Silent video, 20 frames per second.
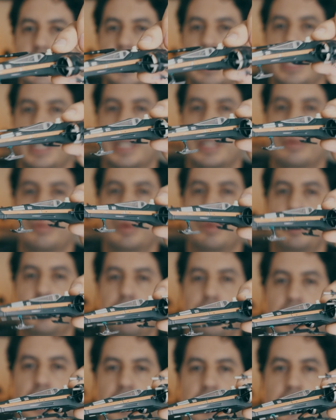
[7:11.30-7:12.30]
yeah, when we
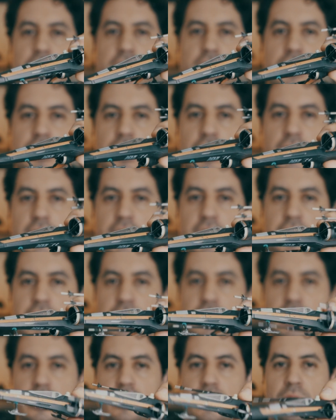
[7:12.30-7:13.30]
bought this, the lady
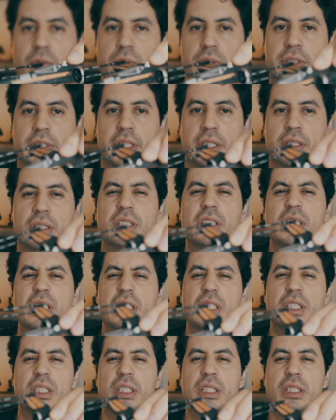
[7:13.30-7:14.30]
at the store was like,
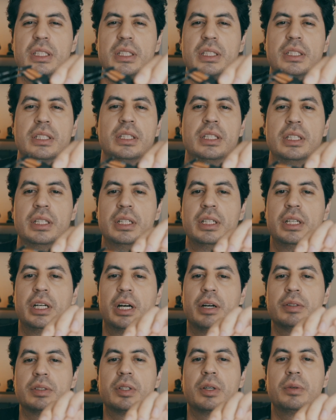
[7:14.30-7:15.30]
oh,
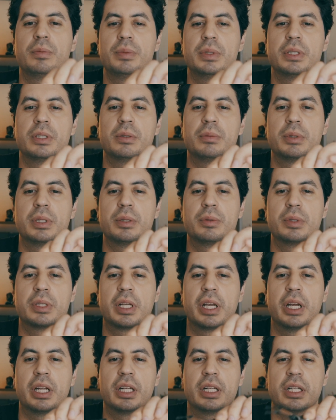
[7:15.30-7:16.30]
I was hoping nobody would
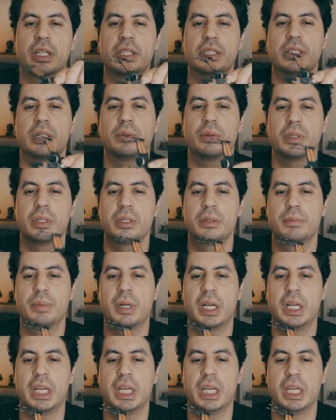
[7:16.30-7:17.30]
get it because I wanted to
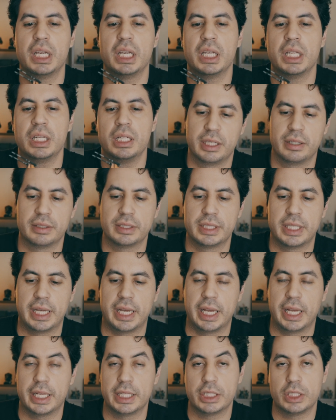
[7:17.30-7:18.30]
buy it. And I was
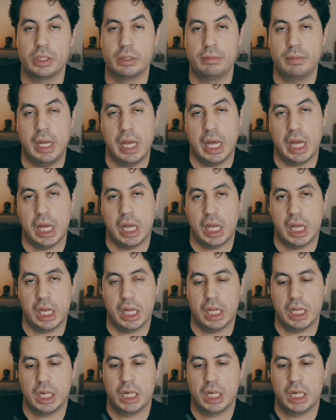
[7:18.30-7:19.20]
like, too bad.